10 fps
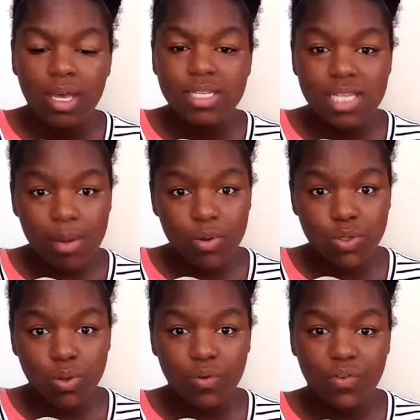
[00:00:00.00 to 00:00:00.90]
cyber
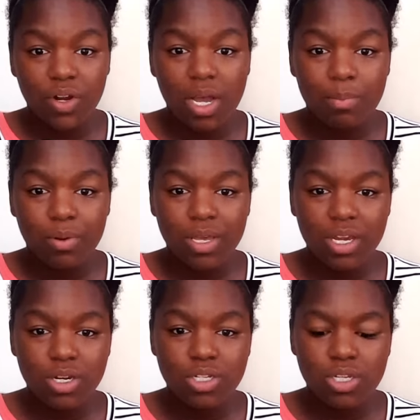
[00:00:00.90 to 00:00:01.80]
schooled for a couple
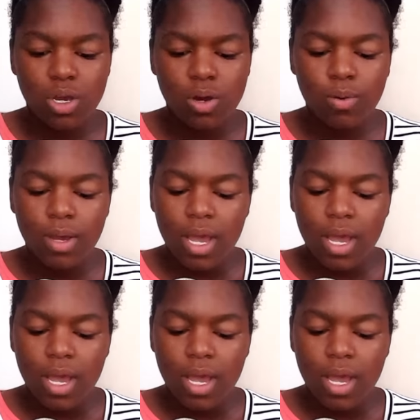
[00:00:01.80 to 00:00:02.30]
years, so